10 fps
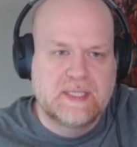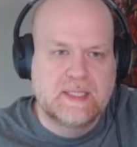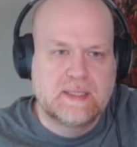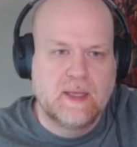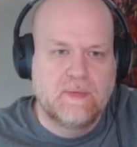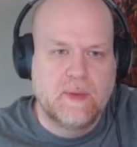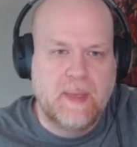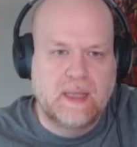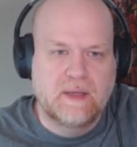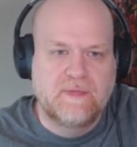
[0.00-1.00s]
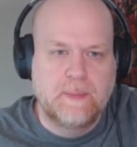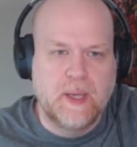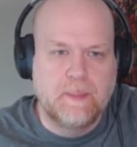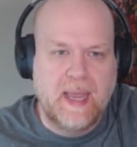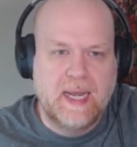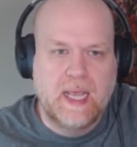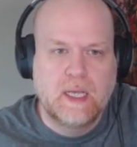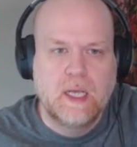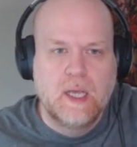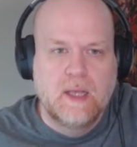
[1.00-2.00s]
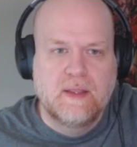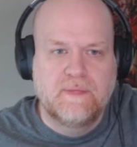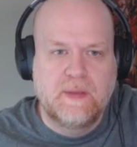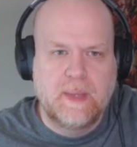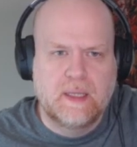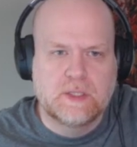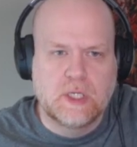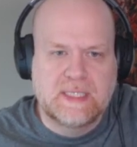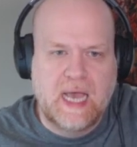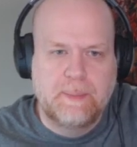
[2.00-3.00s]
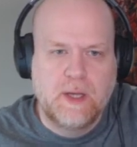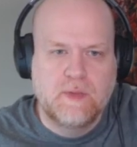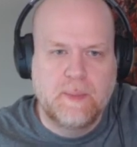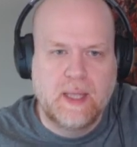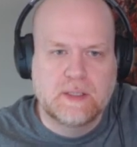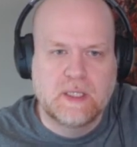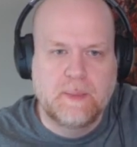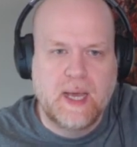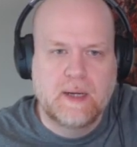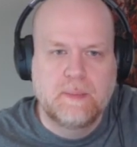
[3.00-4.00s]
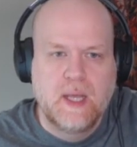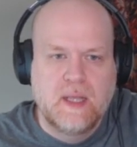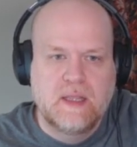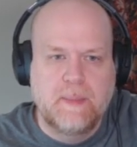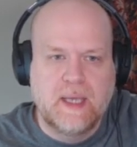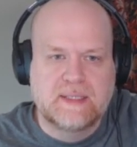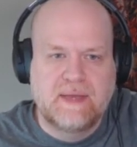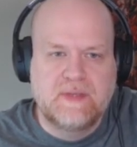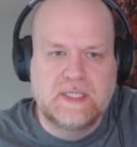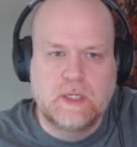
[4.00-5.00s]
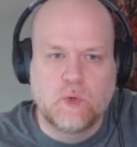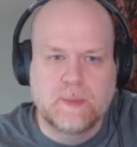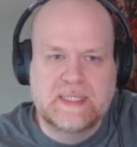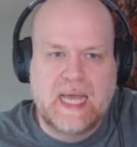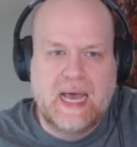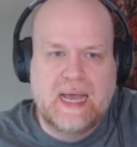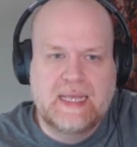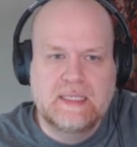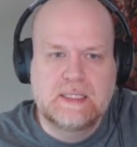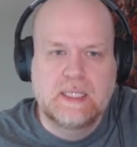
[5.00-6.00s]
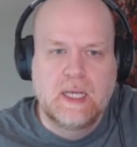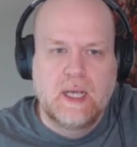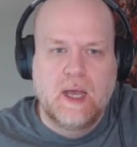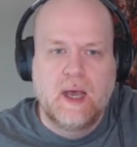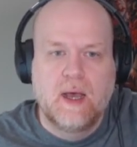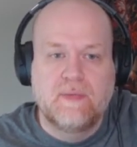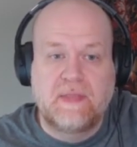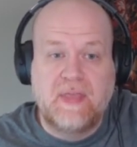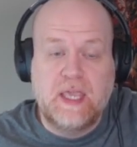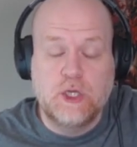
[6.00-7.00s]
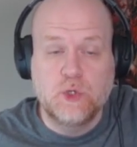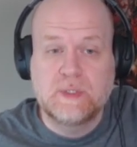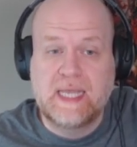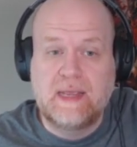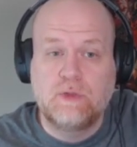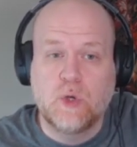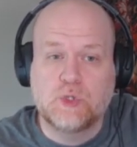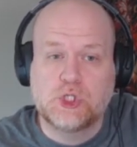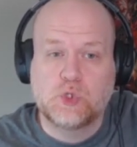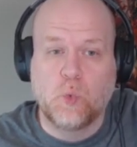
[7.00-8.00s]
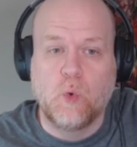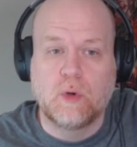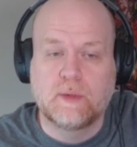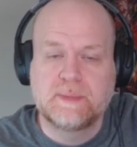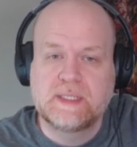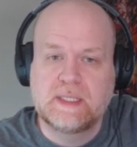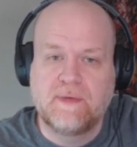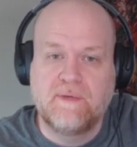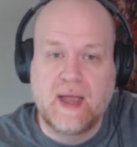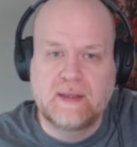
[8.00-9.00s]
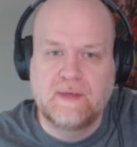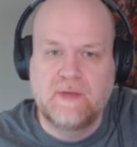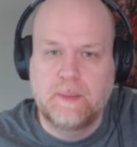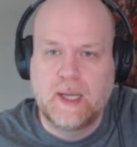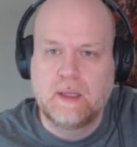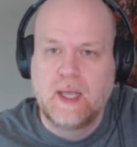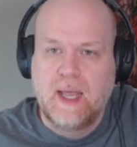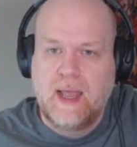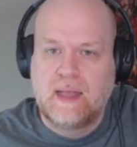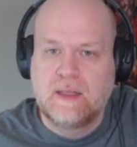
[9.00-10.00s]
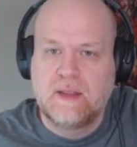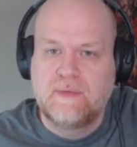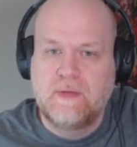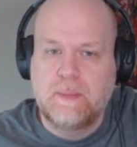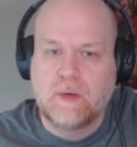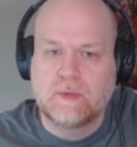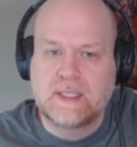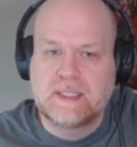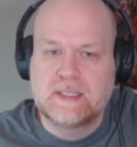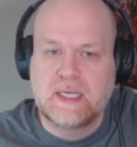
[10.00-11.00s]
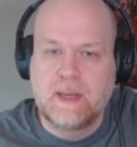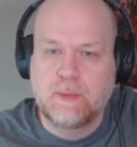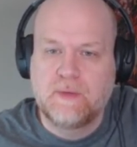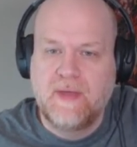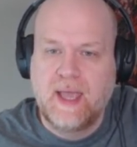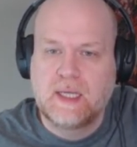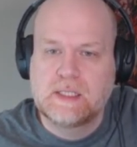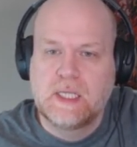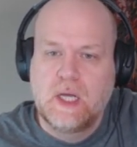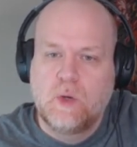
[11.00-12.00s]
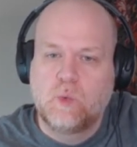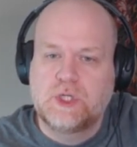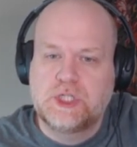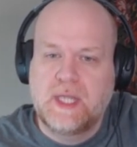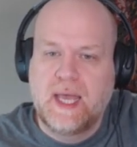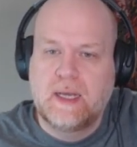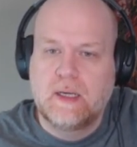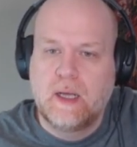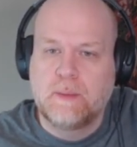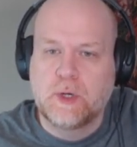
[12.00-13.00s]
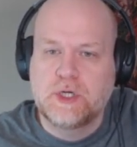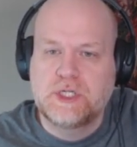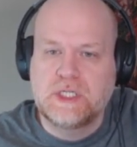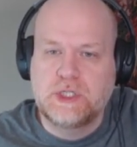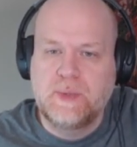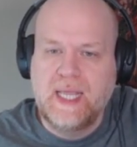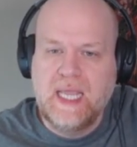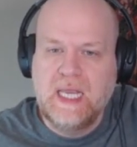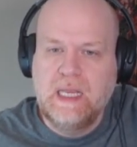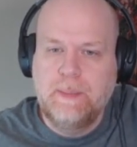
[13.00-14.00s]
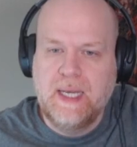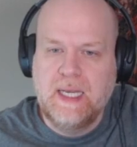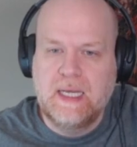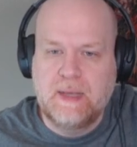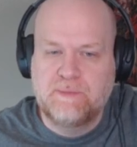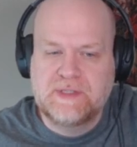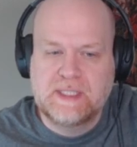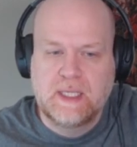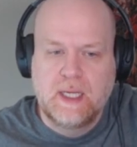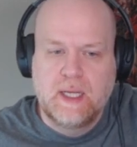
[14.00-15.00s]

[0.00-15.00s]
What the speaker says: is the male and female mating. The female is on top here, the male is on the bottom. The males have these enormous eyes that they use in those swarms to find the female. And then the female releases a number of eggs, which then emerge into itty-bitty nymphs